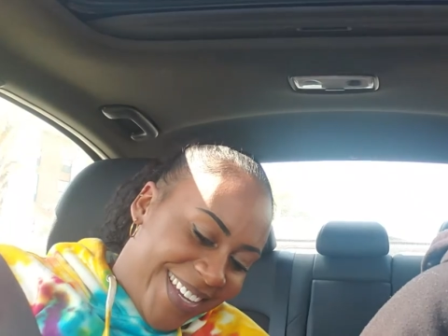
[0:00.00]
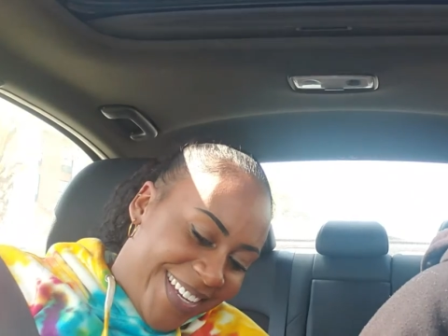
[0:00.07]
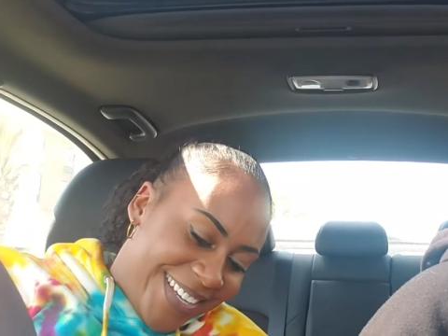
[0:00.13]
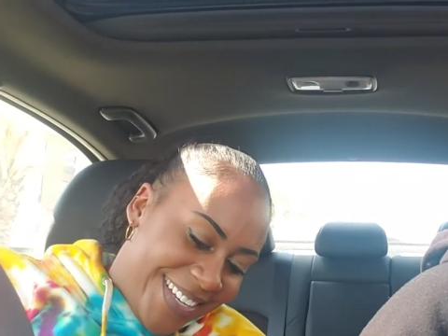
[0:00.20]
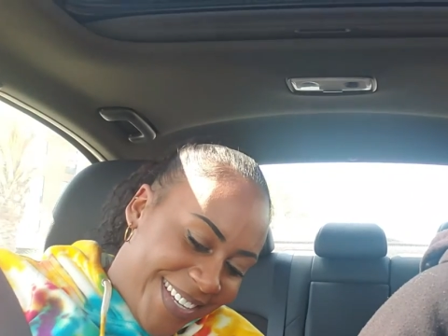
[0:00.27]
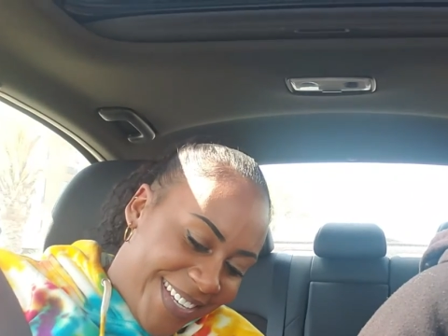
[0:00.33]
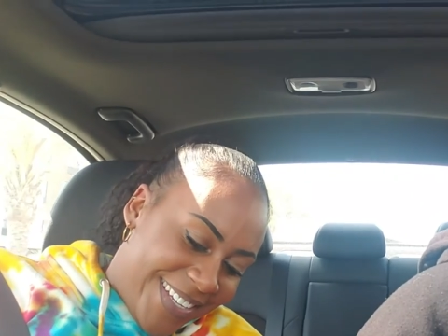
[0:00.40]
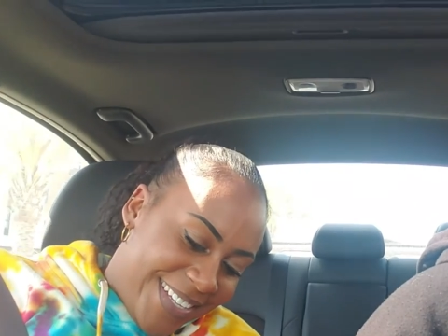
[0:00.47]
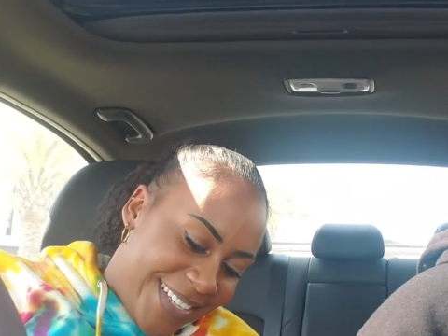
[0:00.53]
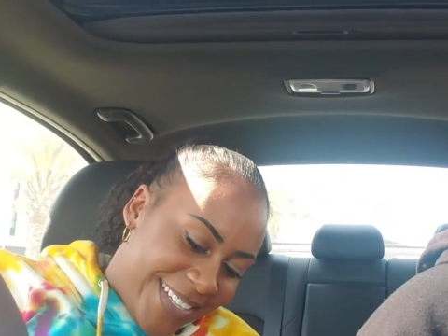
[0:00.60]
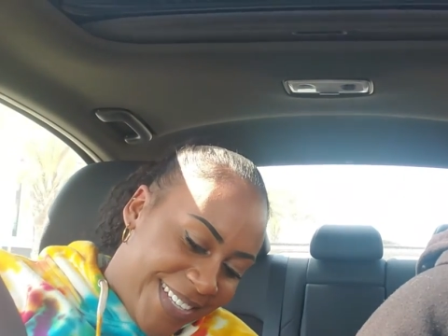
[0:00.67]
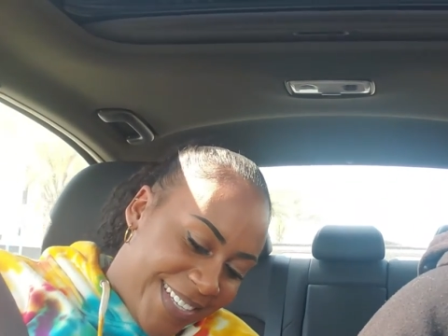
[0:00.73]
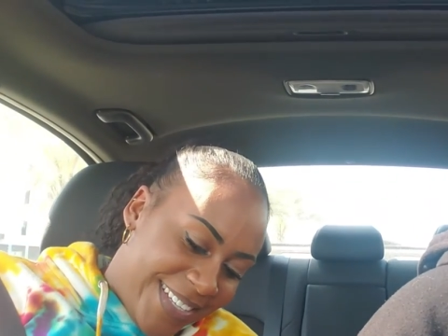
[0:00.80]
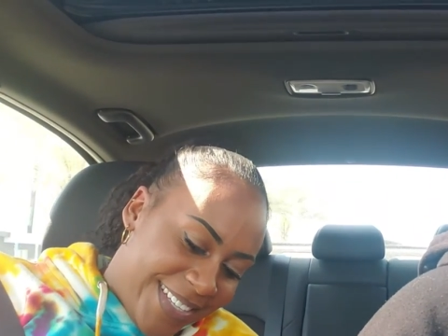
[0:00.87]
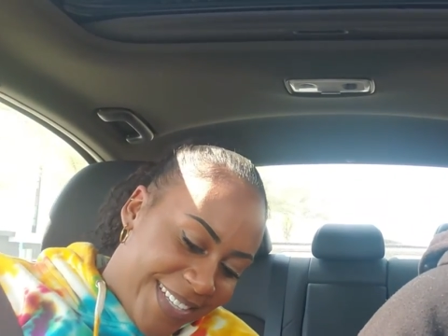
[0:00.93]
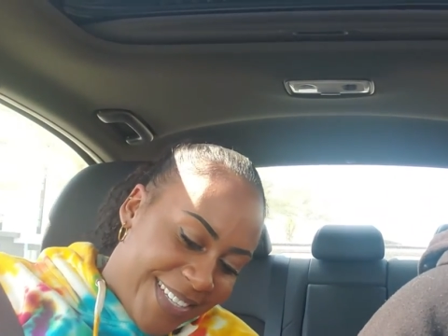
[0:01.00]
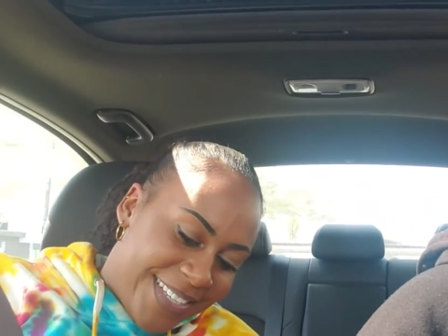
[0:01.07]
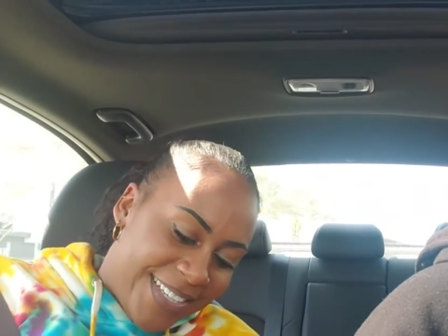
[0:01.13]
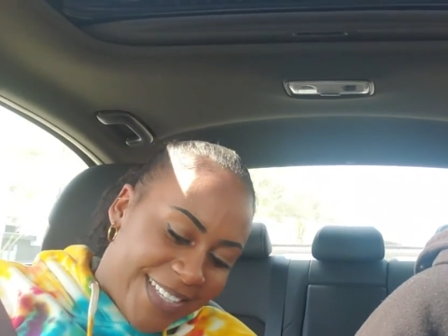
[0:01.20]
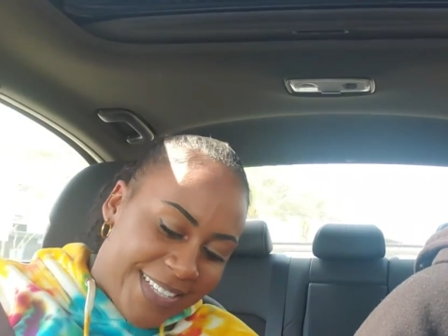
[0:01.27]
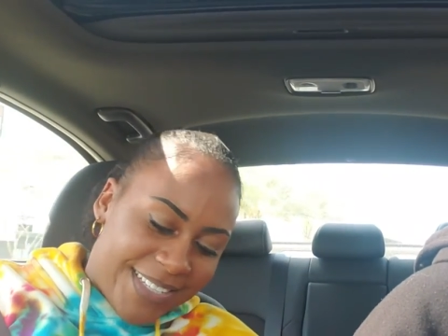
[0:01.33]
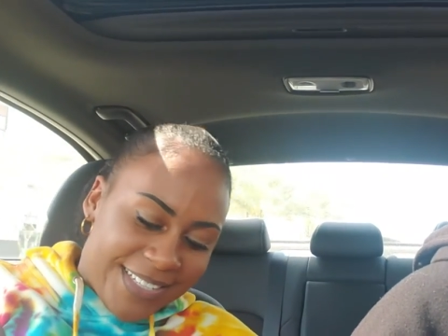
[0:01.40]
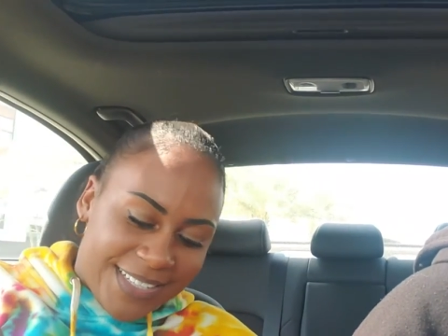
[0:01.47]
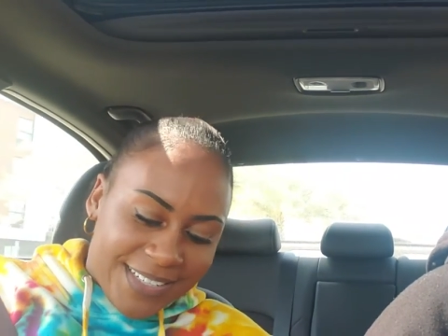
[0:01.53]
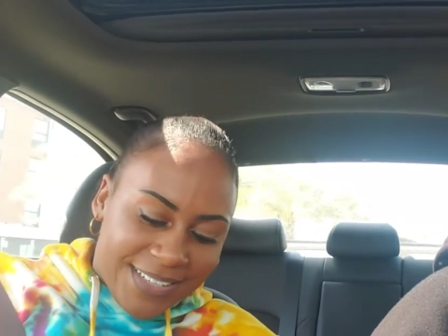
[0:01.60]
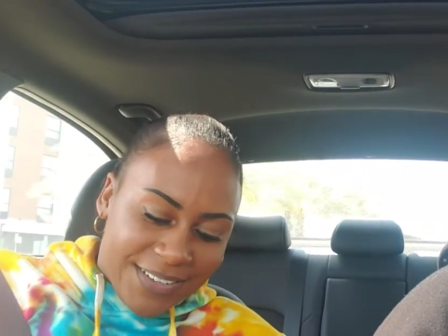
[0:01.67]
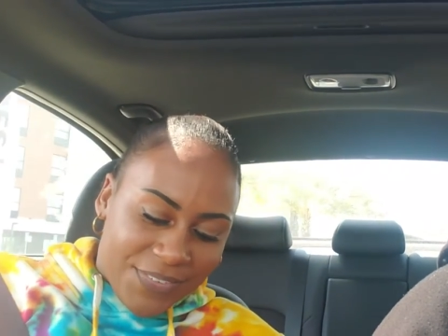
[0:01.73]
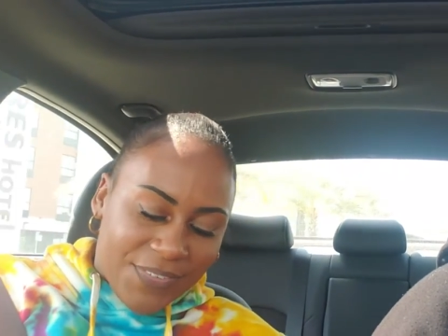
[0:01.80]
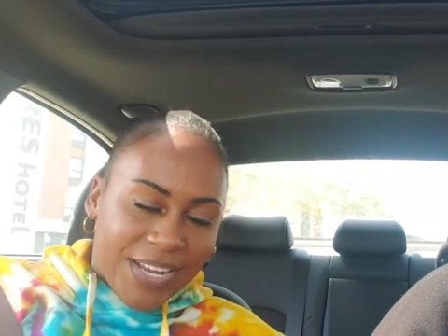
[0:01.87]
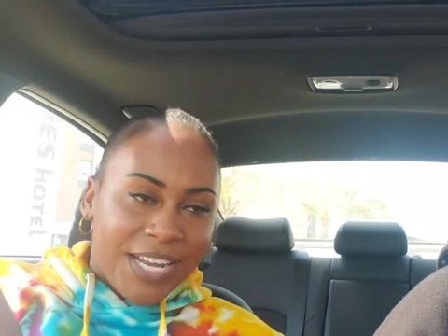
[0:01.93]

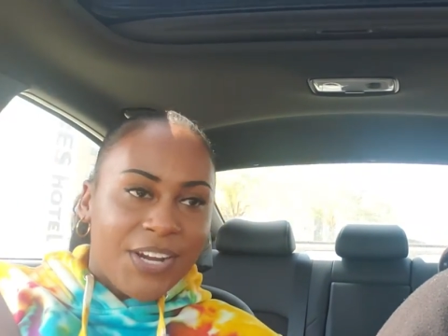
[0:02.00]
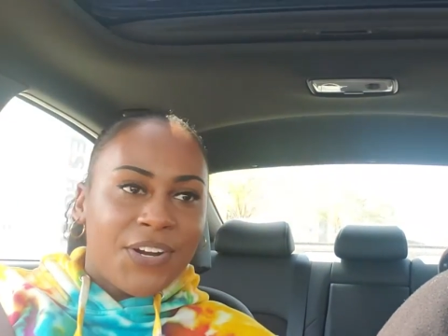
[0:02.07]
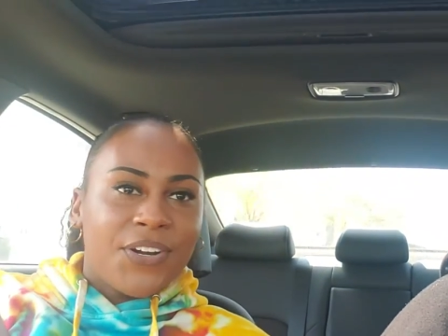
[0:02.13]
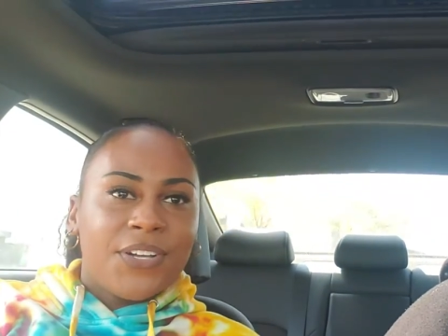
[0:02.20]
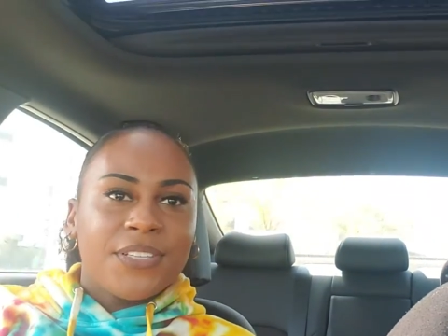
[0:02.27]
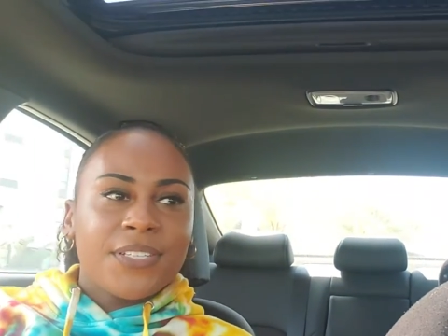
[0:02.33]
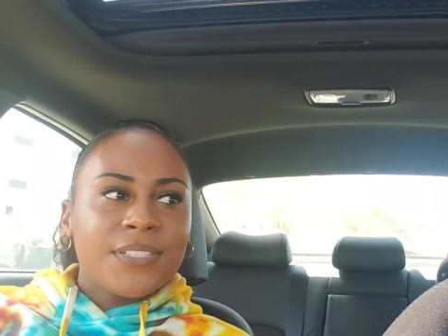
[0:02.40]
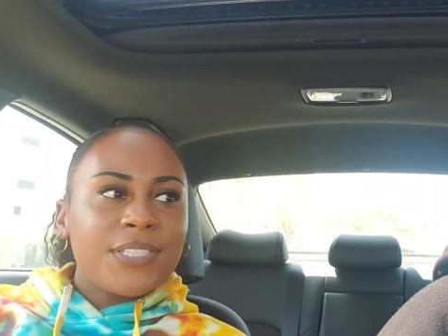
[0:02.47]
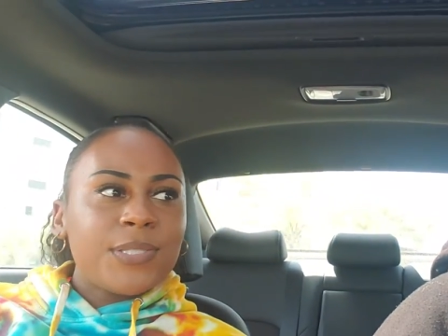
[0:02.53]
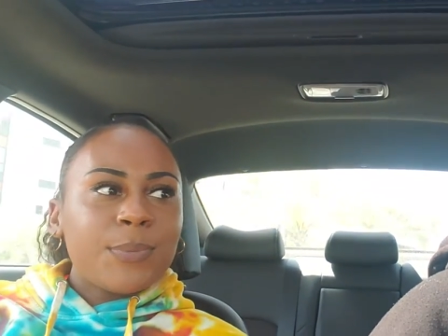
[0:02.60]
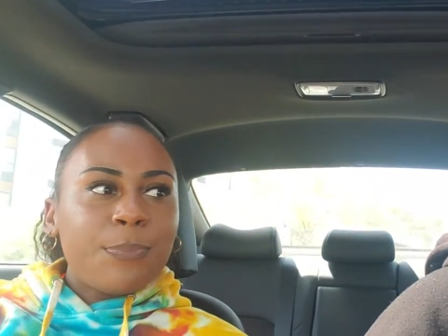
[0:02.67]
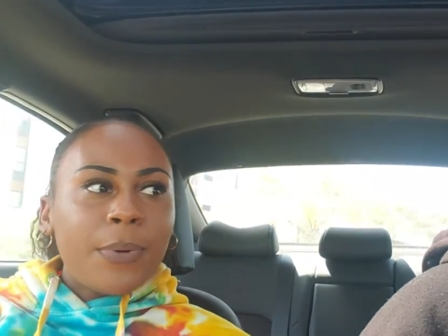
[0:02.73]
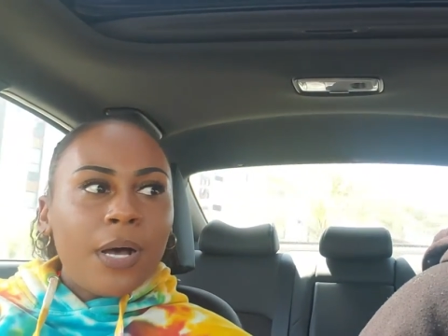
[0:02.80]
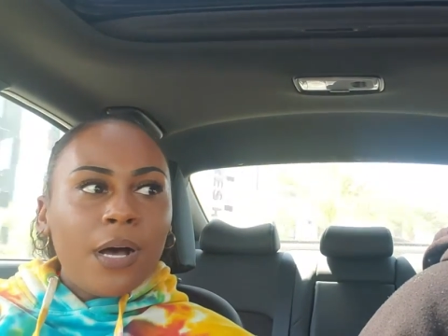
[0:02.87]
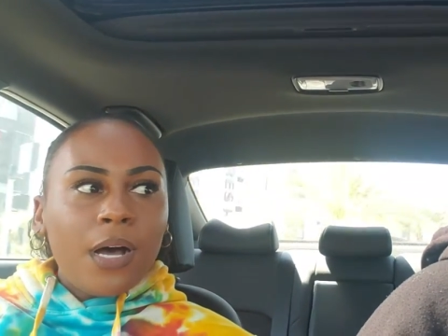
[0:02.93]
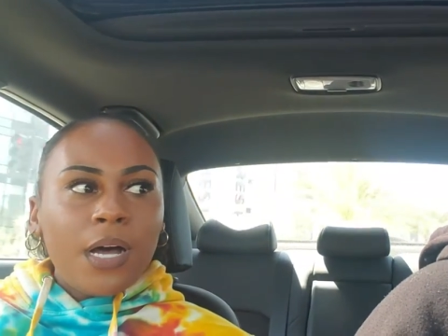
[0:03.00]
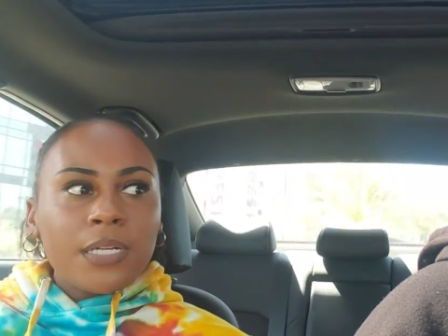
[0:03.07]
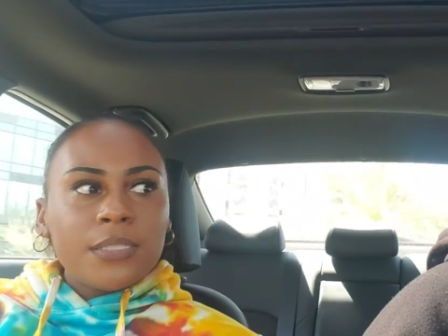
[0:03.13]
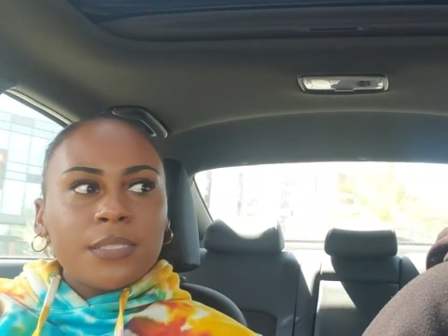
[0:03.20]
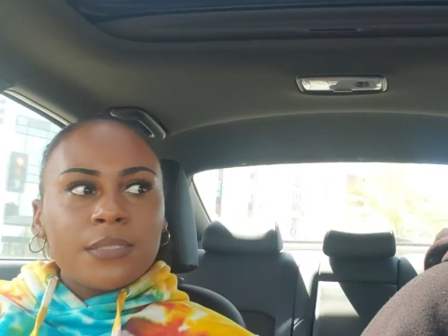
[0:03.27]
Like my, fired on the spot.